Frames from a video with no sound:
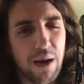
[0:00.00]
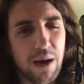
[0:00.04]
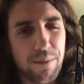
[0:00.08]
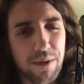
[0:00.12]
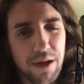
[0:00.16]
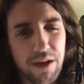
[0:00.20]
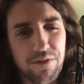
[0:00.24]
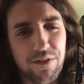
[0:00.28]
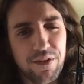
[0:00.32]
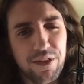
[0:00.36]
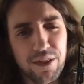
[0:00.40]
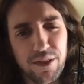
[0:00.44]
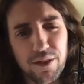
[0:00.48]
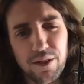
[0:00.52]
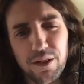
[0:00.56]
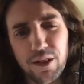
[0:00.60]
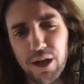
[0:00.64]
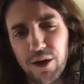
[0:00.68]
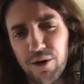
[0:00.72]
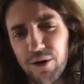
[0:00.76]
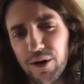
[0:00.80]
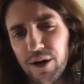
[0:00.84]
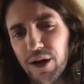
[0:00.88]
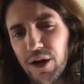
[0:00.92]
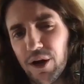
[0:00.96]
Even
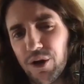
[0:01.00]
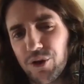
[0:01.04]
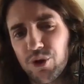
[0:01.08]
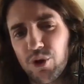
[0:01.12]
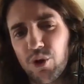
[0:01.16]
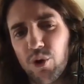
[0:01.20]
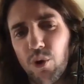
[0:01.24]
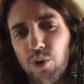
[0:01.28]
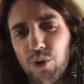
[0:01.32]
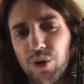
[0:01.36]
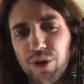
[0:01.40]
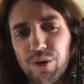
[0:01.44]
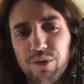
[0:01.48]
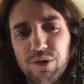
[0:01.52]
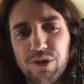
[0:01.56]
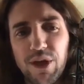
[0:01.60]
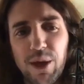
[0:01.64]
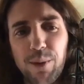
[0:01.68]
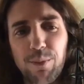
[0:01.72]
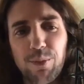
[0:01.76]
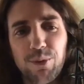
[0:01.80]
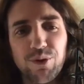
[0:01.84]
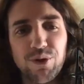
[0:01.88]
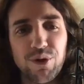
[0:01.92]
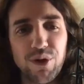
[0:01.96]
Larry Elder only was
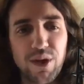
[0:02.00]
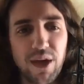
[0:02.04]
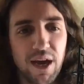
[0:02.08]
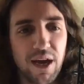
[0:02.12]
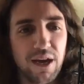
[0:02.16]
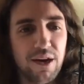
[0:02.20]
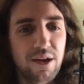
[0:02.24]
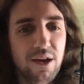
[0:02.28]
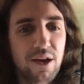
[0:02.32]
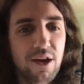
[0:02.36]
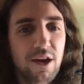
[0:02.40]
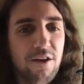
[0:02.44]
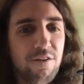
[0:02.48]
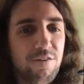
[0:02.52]
able to get